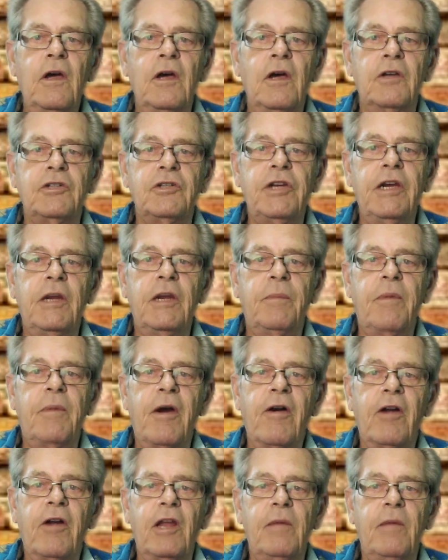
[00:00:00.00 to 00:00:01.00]
She had
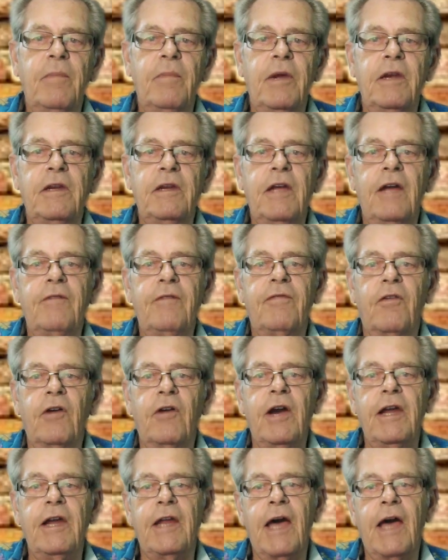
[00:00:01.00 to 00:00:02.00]
apparently been dead for
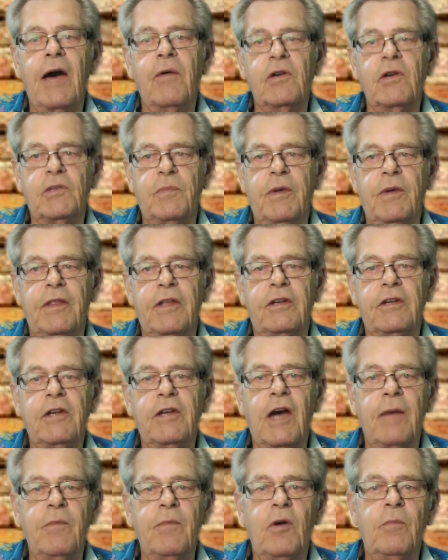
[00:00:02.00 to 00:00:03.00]
8 hours by the
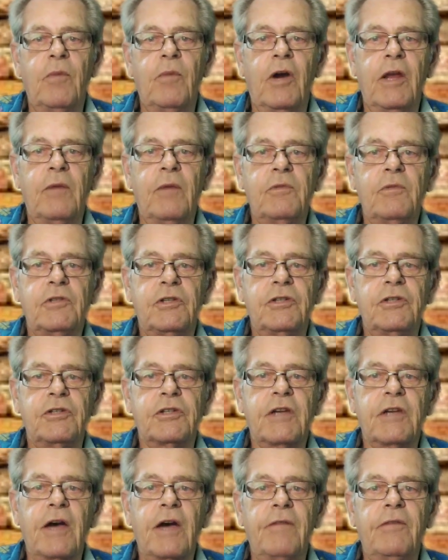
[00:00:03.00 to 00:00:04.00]
time her body was
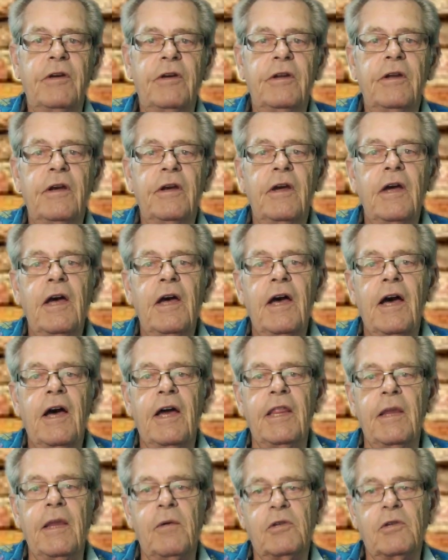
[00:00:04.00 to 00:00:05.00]
discovered,
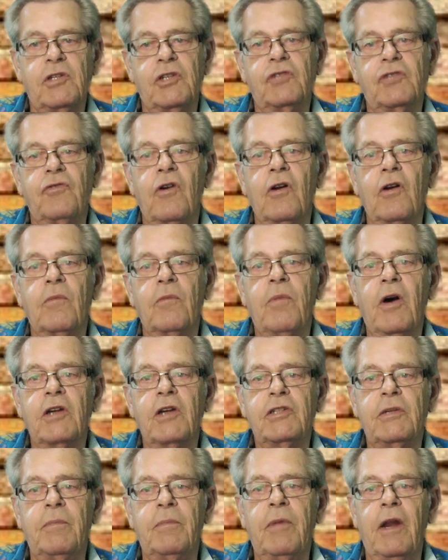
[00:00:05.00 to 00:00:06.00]
and there was a strong
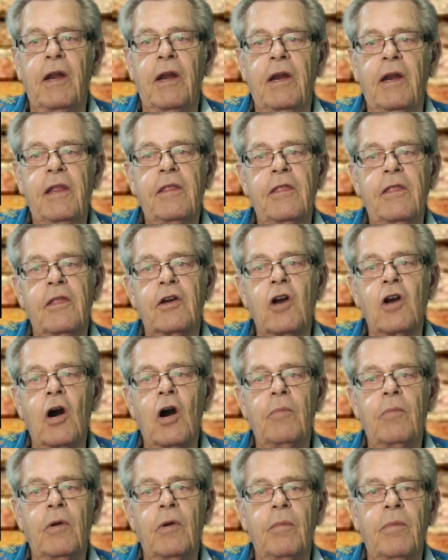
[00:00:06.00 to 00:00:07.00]
possibility that the
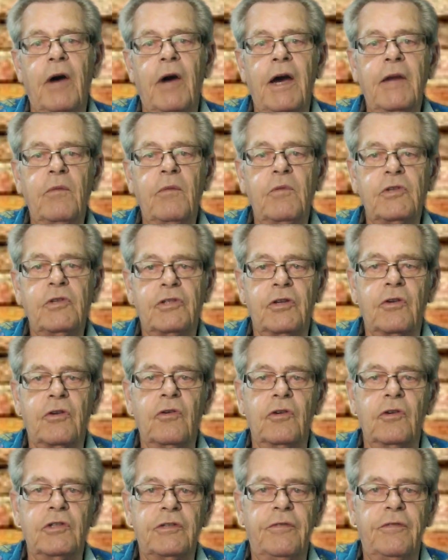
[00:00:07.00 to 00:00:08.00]
cobra bite was the
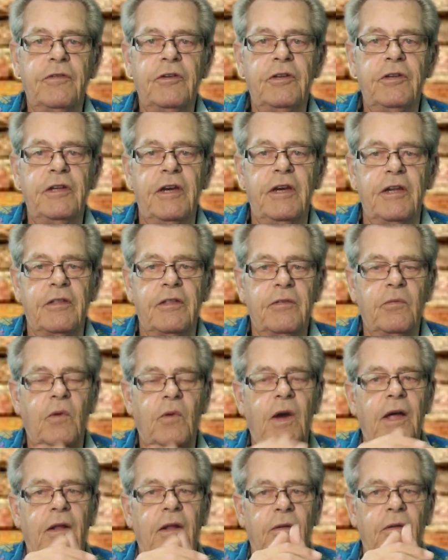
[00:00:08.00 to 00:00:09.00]
cause of her death.
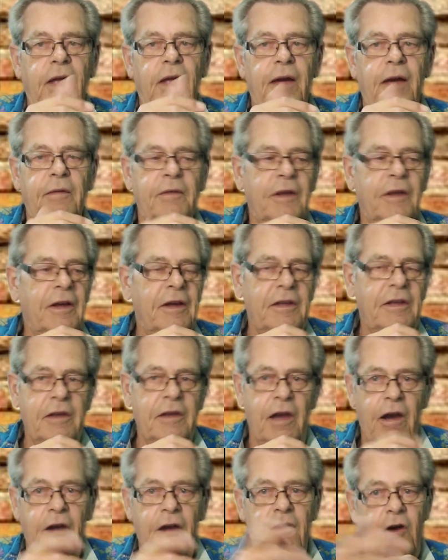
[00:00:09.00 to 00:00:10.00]
Well,
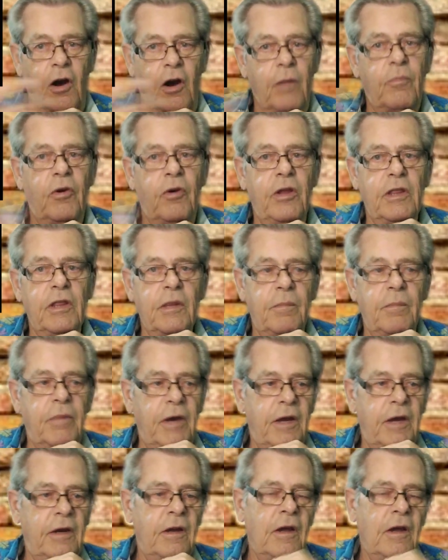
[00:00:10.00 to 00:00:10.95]
yeah, cobra in the bed,